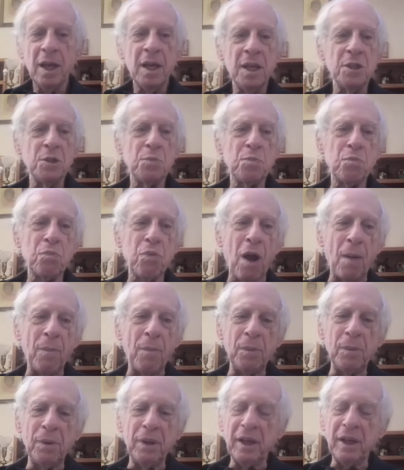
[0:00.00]
It's
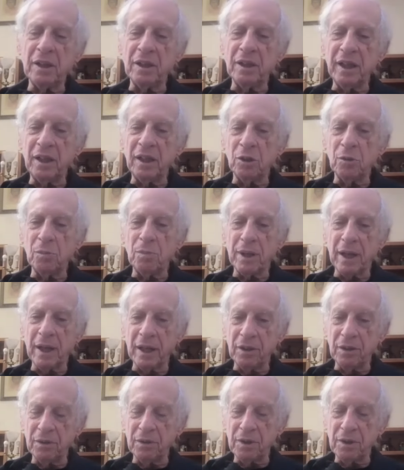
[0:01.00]
probably illegal, but I
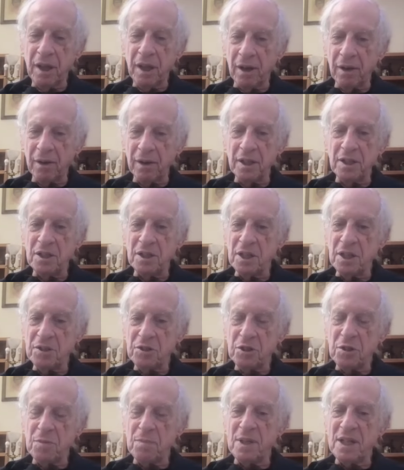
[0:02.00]
don't care. It needs
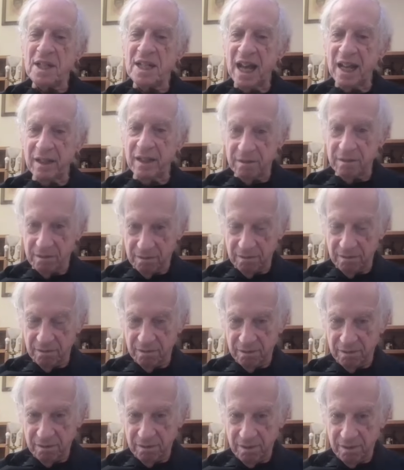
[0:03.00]
to be done.
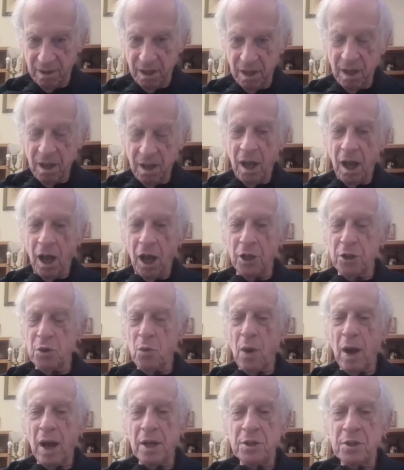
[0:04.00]

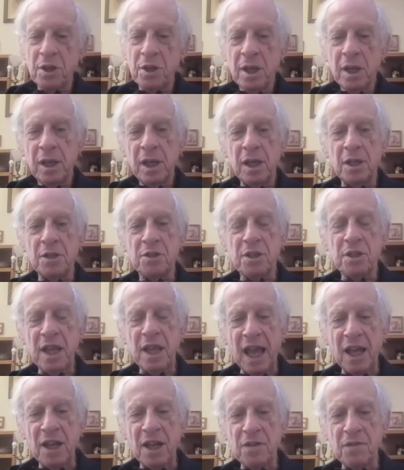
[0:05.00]
Otherwise, it's
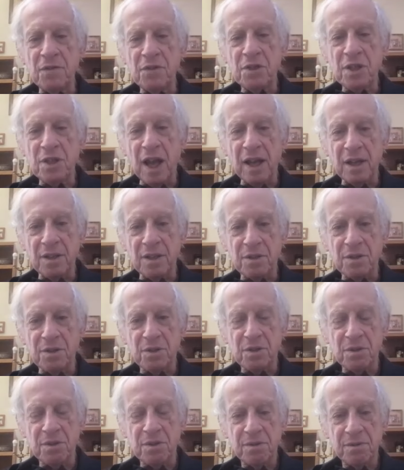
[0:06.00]
the end of
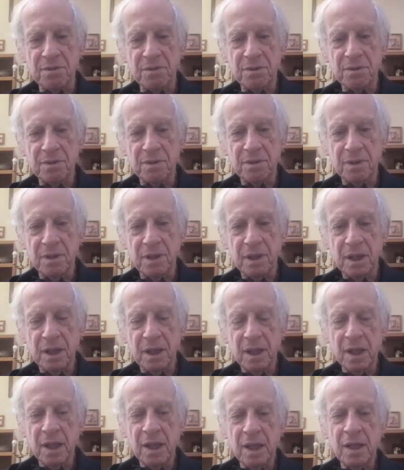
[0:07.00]
science. Mm.
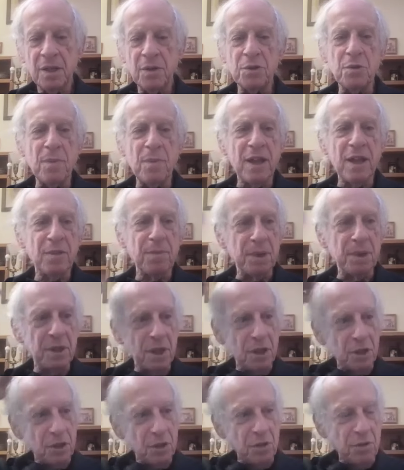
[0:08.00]
There's a
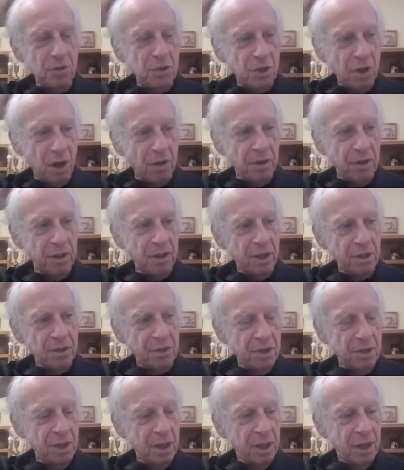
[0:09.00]
mathematician who started
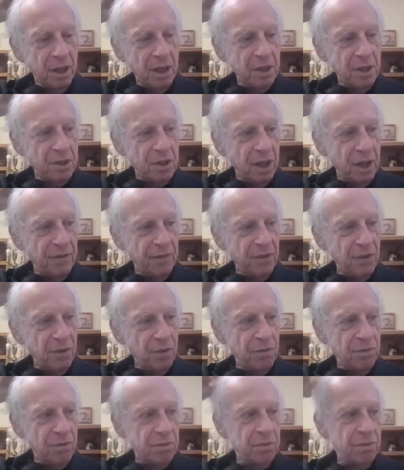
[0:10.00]
this. He said, if
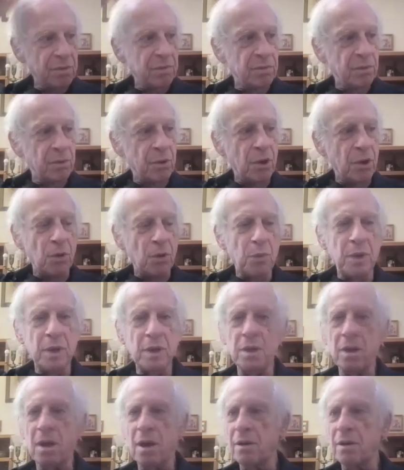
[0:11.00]
you you know read
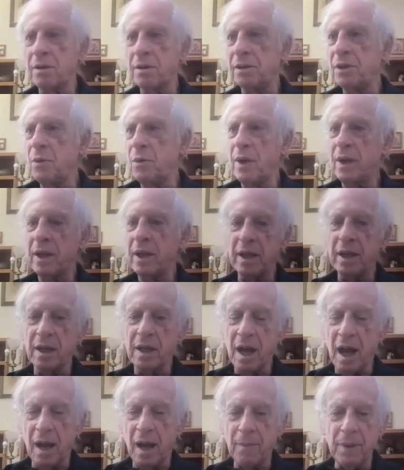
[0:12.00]
an article and you want to get a
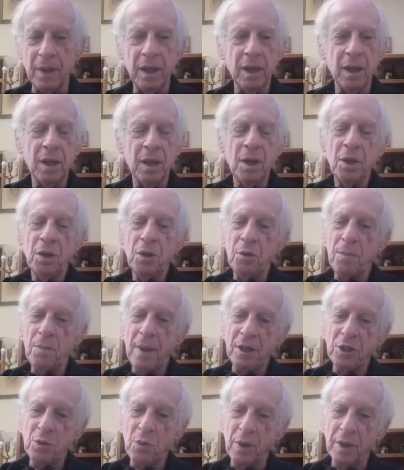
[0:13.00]
copy, you
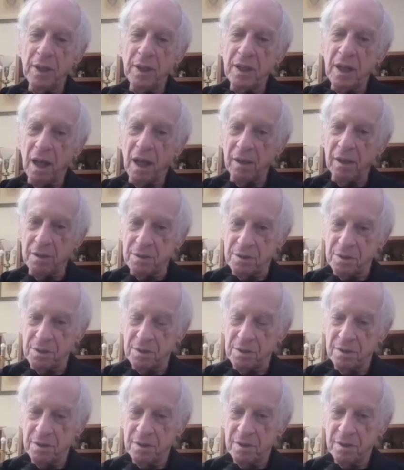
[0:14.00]
pay twenty dollars